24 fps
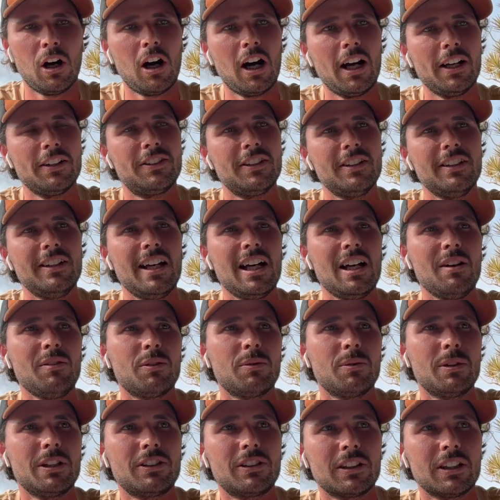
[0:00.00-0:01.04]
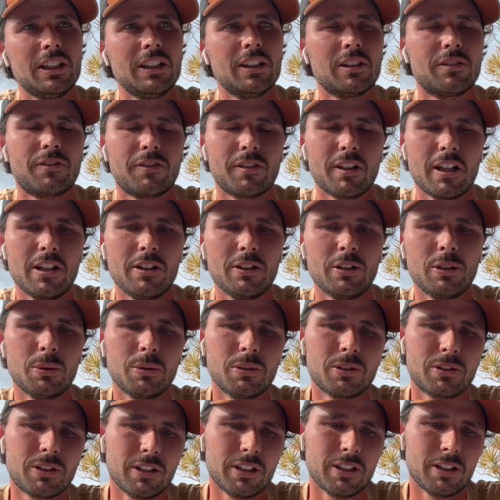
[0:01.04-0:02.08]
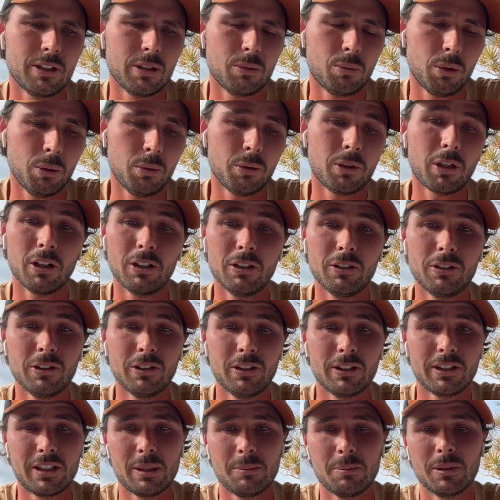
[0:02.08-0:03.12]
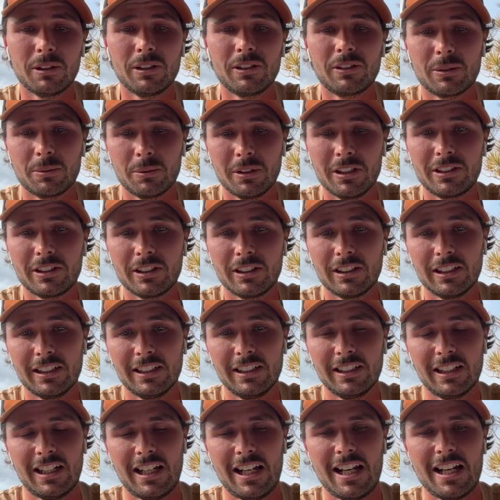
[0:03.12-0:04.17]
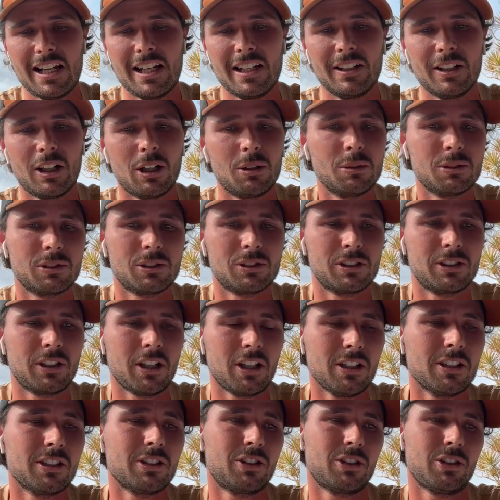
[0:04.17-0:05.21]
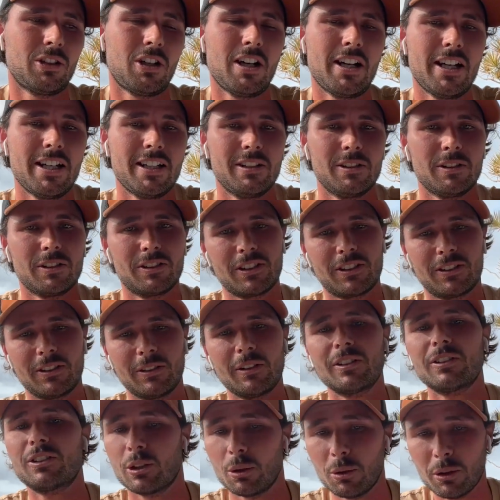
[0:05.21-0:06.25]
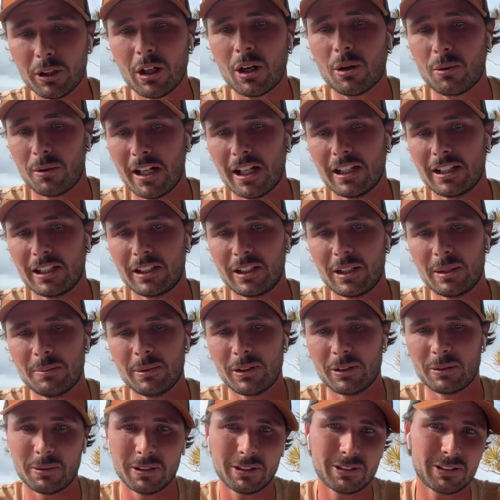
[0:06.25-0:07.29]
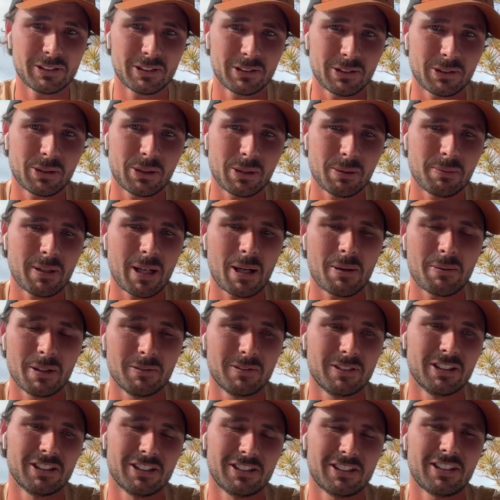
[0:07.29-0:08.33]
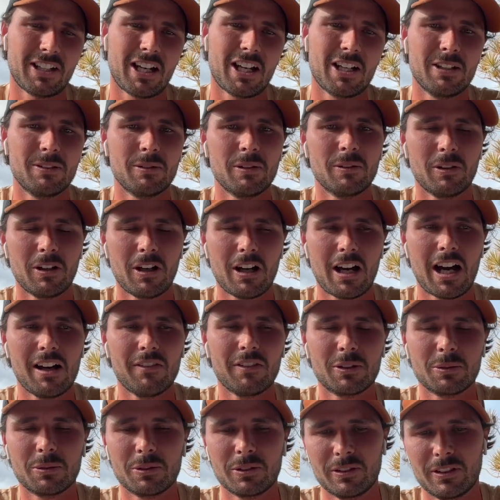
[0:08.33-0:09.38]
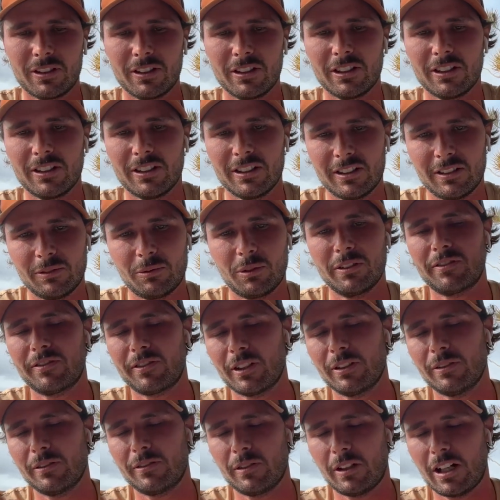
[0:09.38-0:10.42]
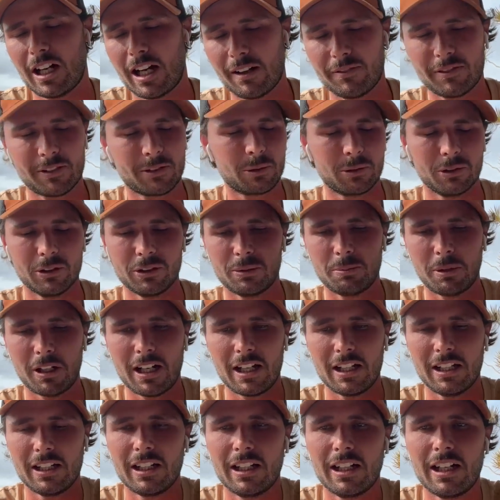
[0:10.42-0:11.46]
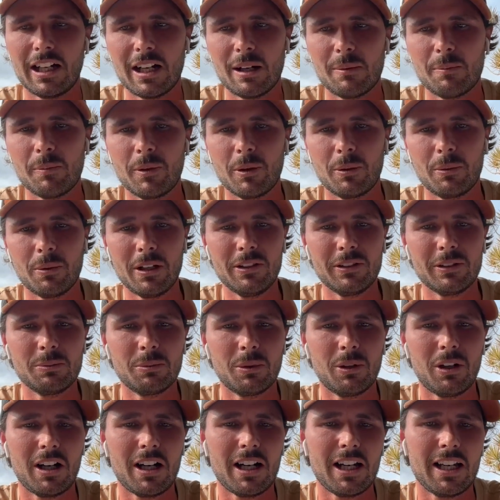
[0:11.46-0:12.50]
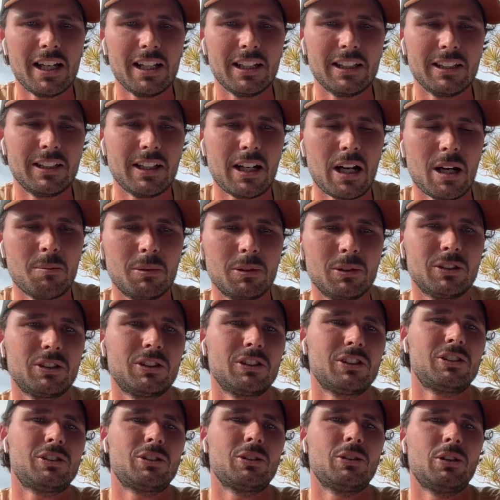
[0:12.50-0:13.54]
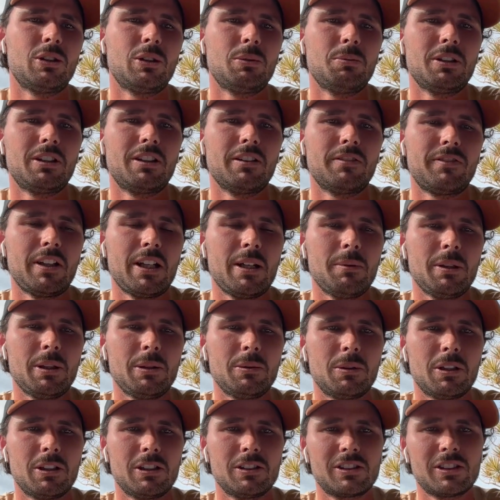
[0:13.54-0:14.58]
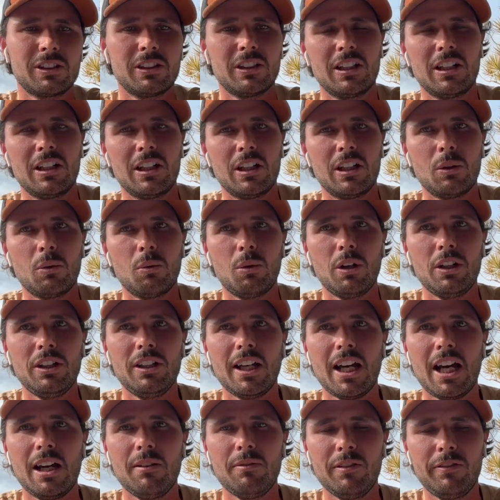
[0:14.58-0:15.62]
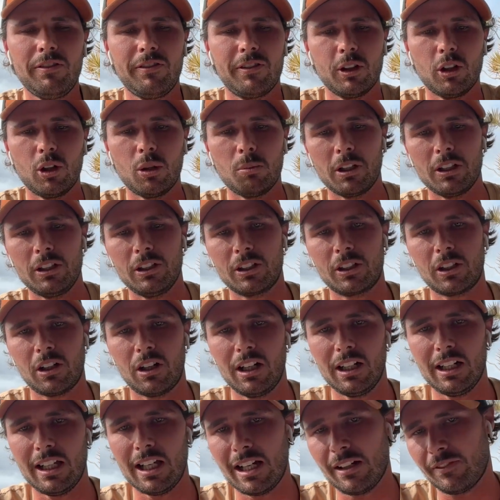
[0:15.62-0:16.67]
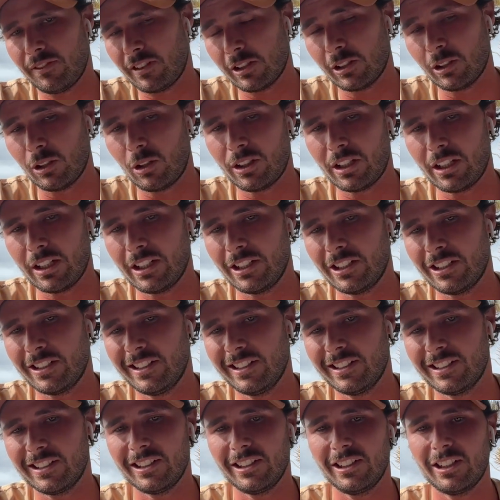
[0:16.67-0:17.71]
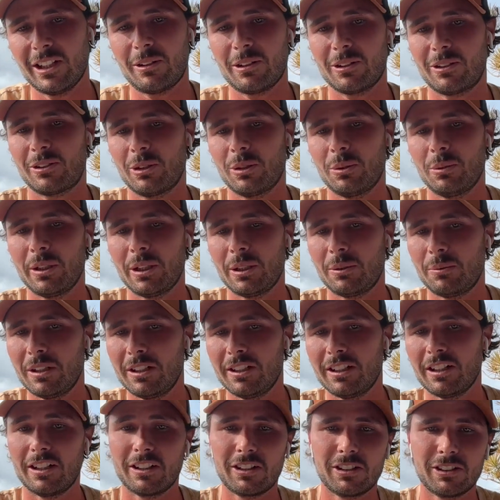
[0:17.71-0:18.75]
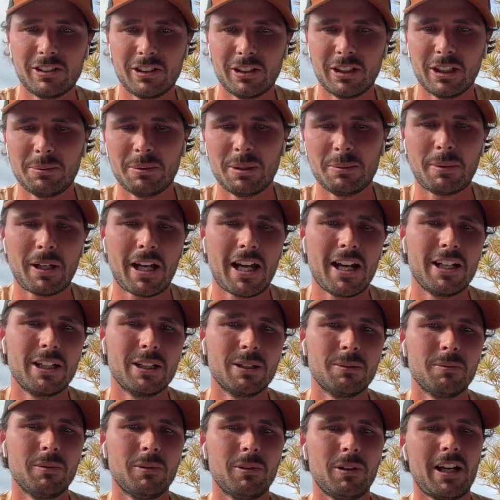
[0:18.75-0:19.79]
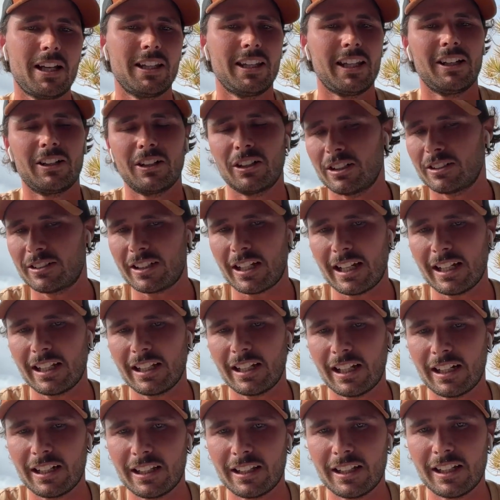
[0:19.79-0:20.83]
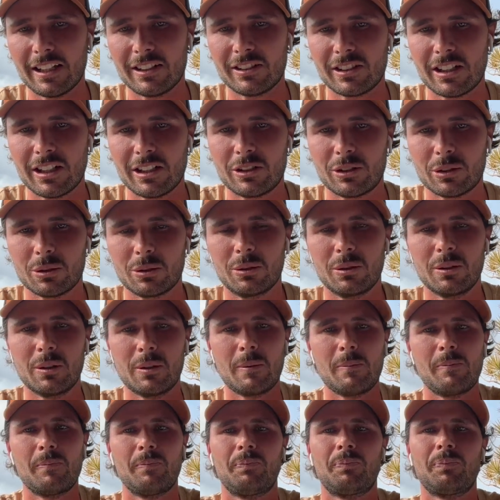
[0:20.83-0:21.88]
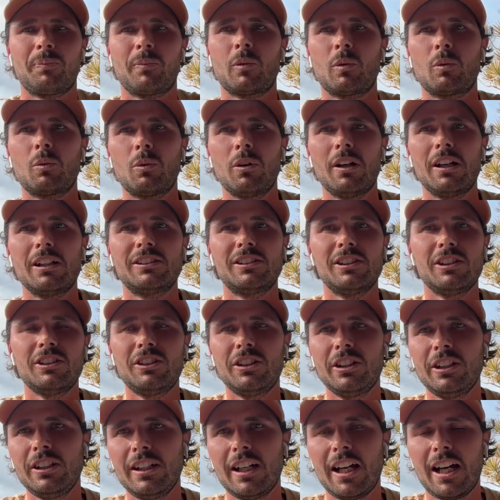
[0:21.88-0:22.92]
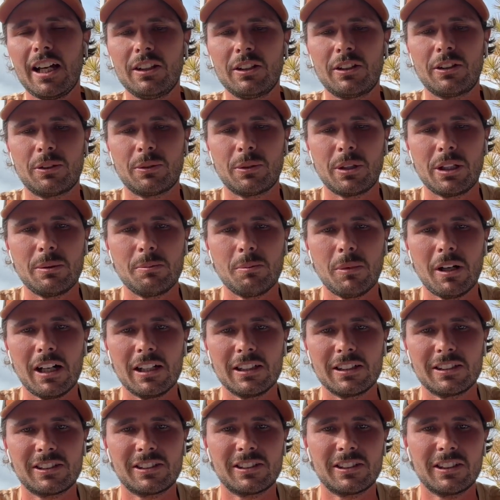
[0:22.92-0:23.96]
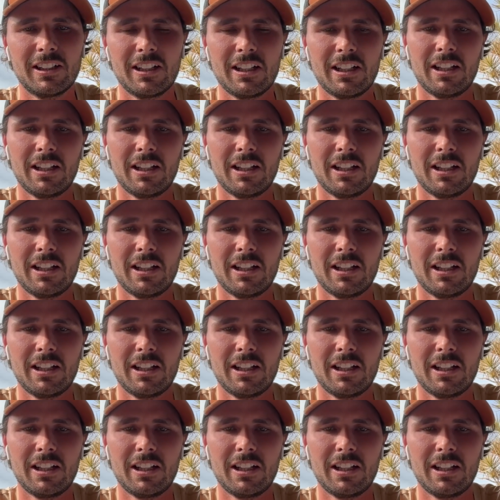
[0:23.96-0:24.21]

I did have originally a friend who was gonna. We were gonna do the Kimberleys originally. Wow. And I was gonna try and do it around the Kimberleys, which is a trip that we've just done afterwards. Uh, we've afterwards, but um, the reason why I ended up just doing it with the family was when you have a filmer, you kind of have to lock in, you know, a two week window because you're going to be paying them, and they got to take it out of their schedule. Whereas this year you had three months,